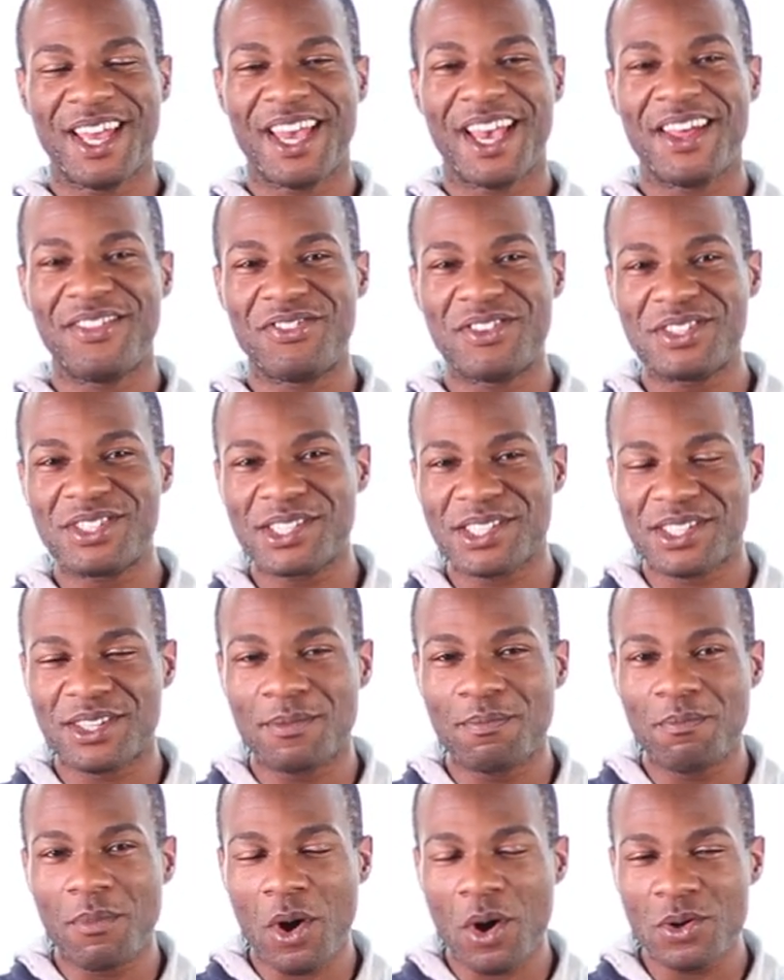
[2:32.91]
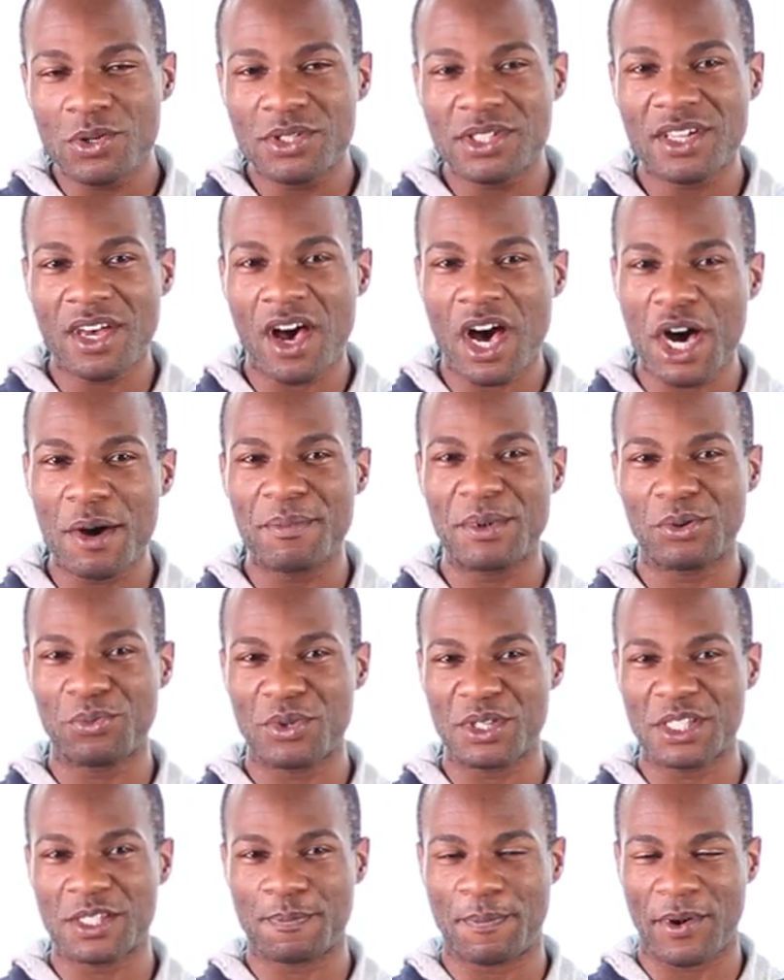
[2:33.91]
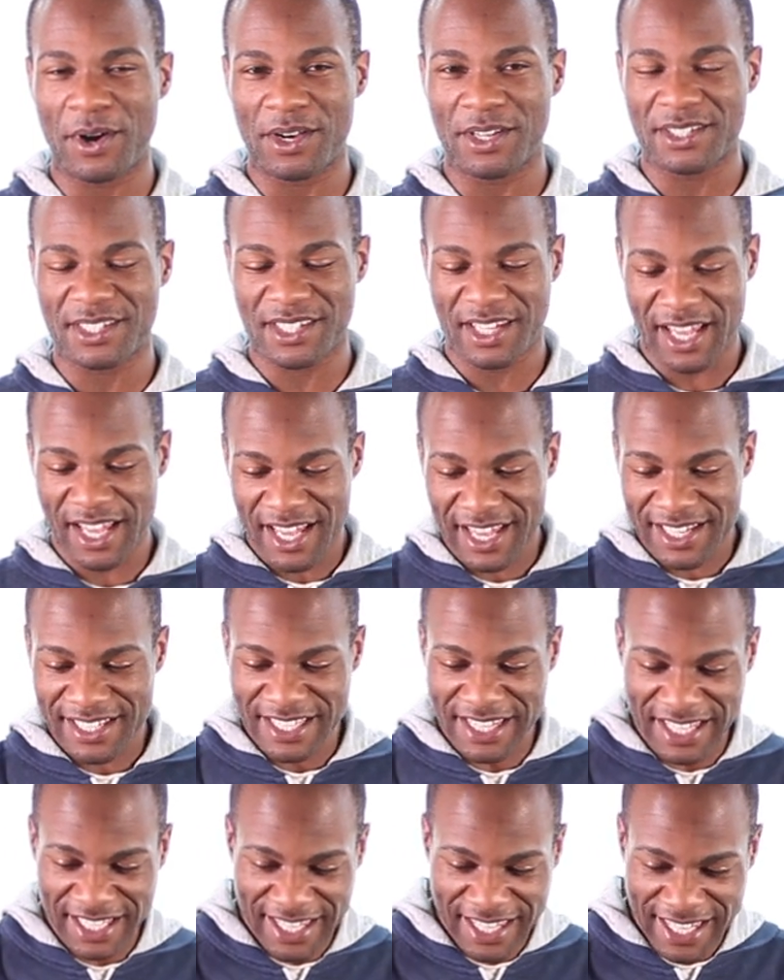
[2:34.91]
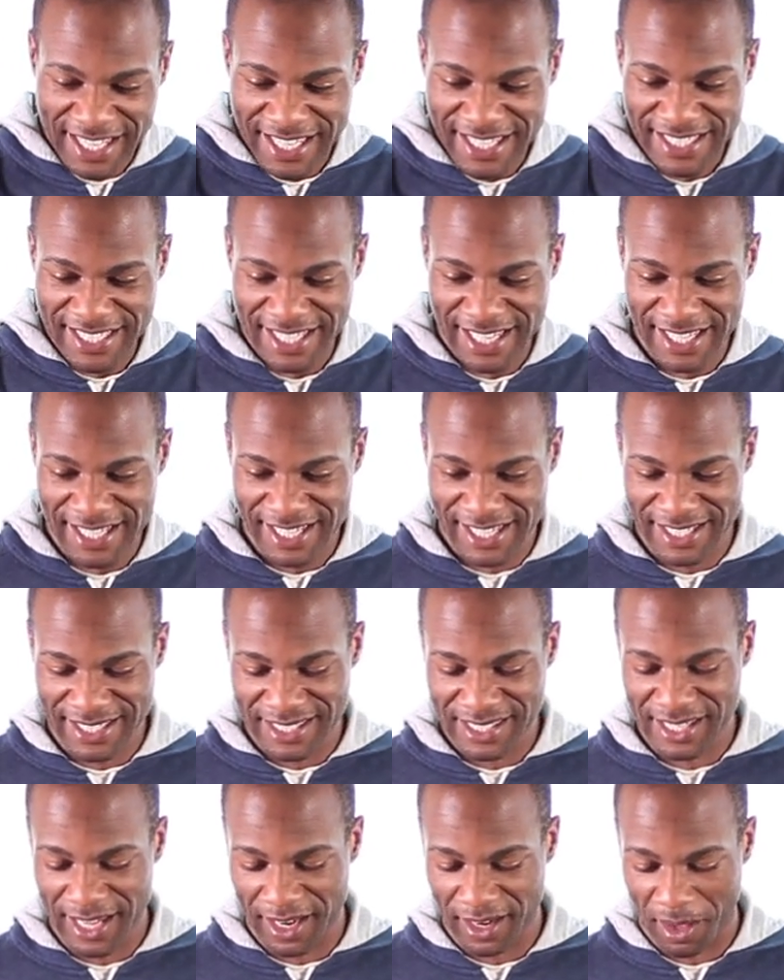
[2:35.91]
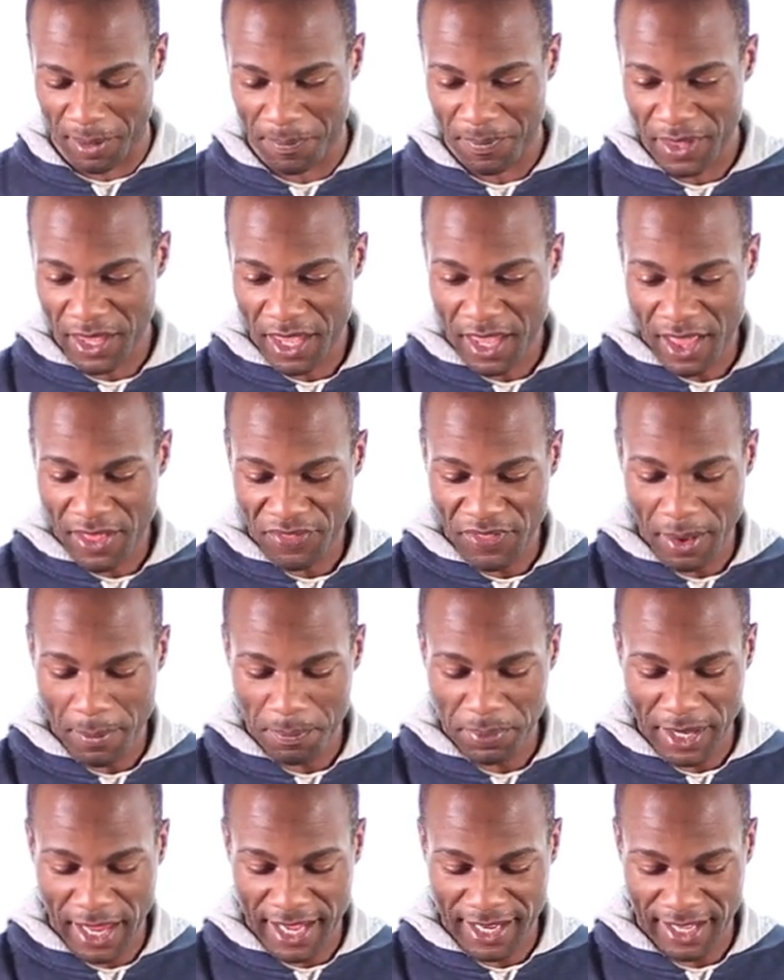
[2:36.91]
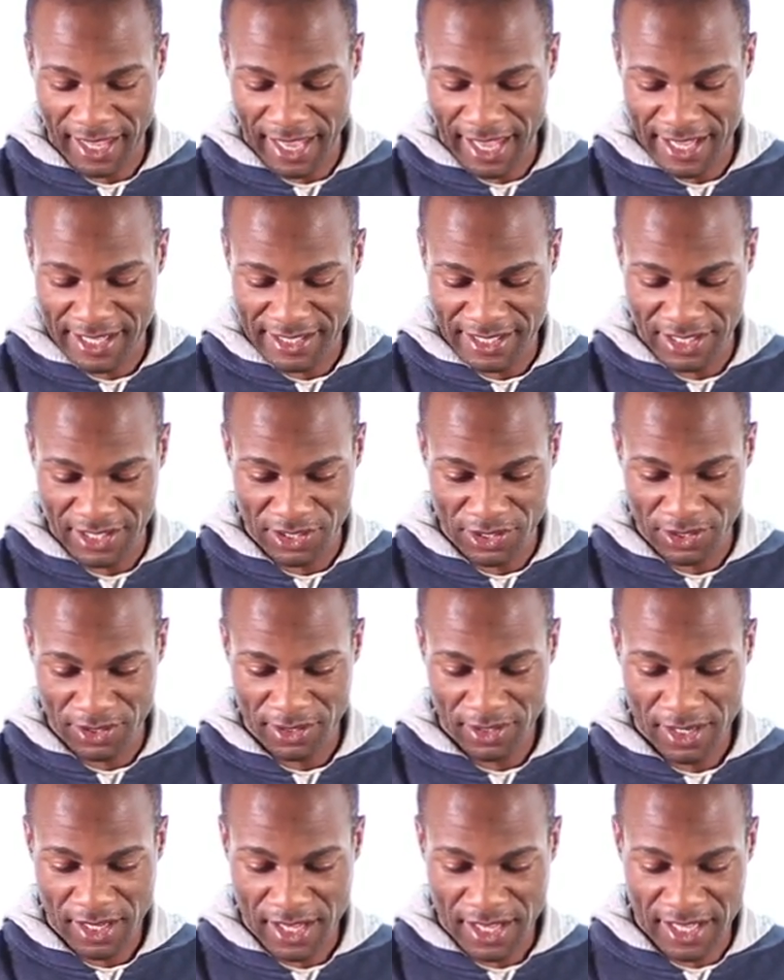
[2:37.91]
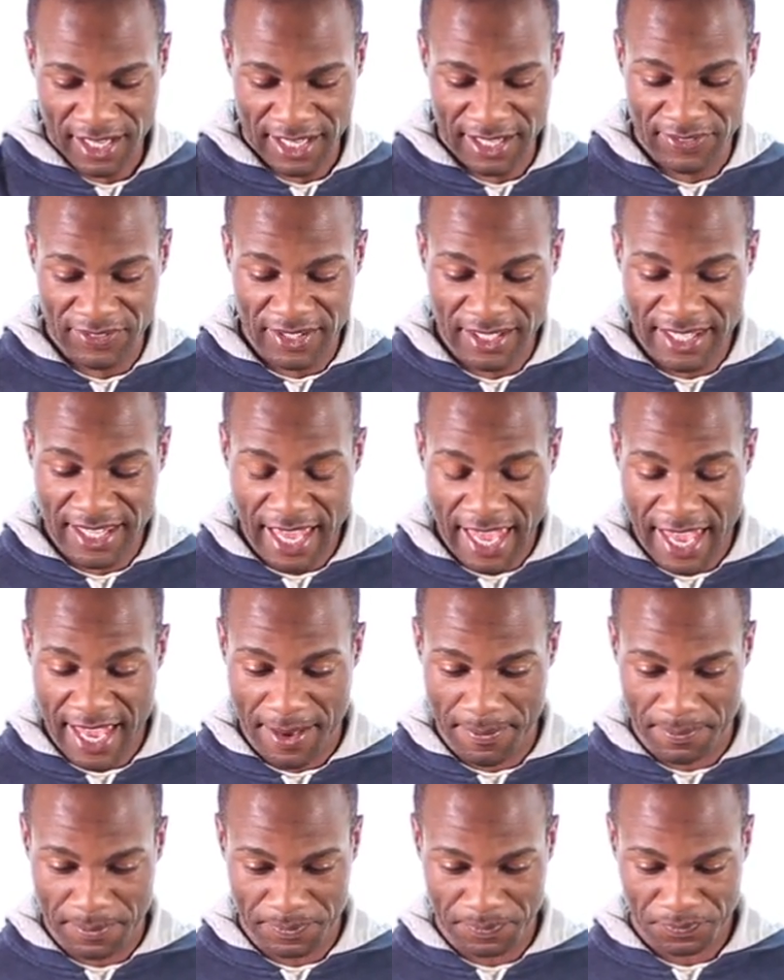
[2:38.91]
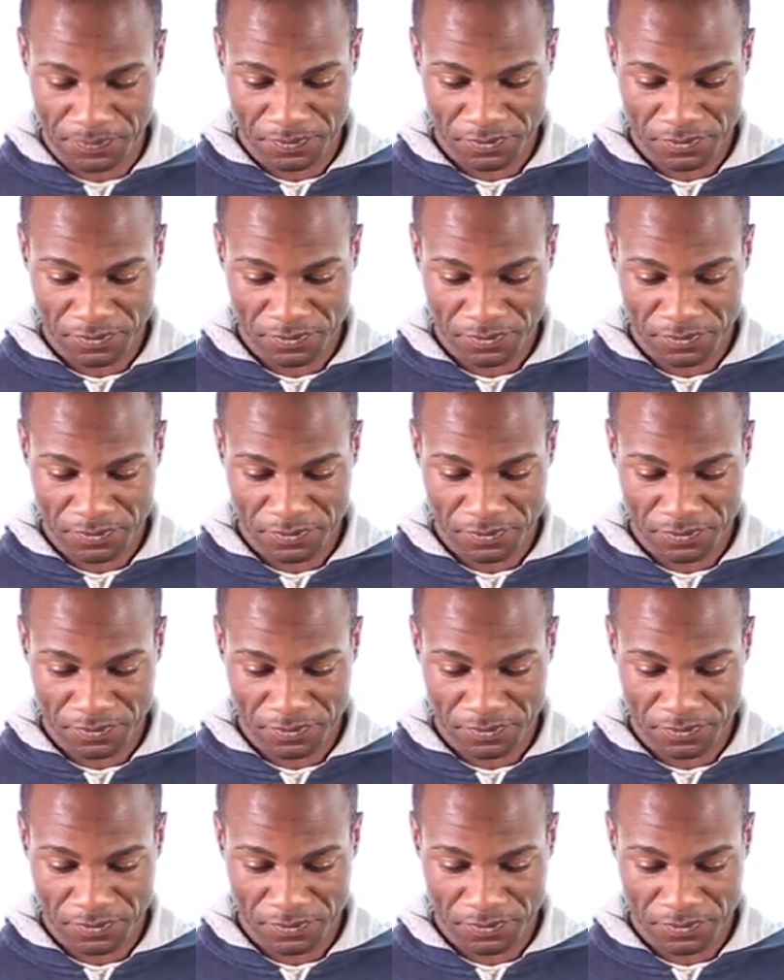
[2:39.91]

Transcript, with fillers: And this is the most common response to the king's Indian setup that black has here in the game.